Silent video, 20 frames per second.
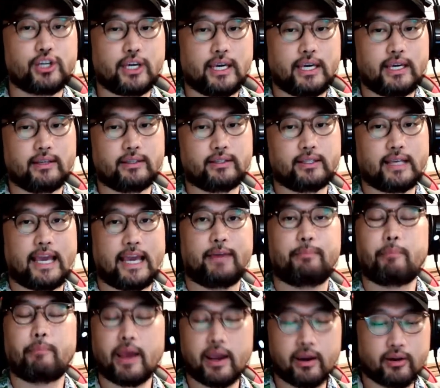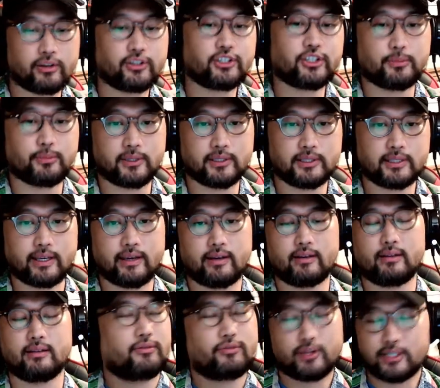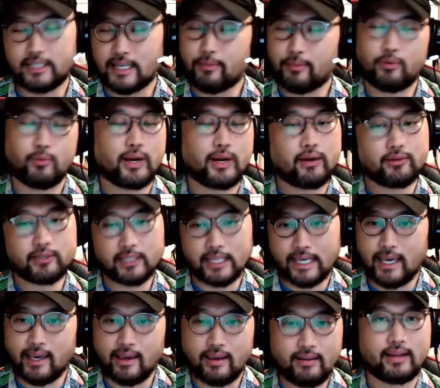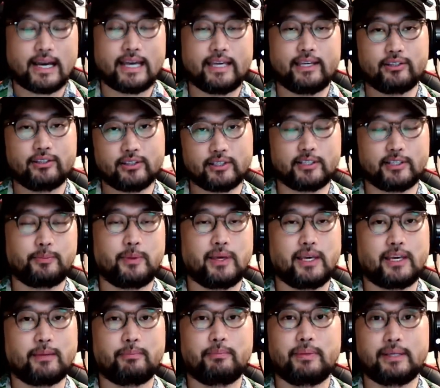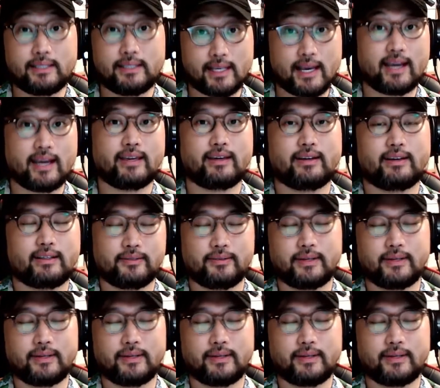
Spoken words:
is a perishable skill. For example, when I was a kid, I used to speak Bisaya.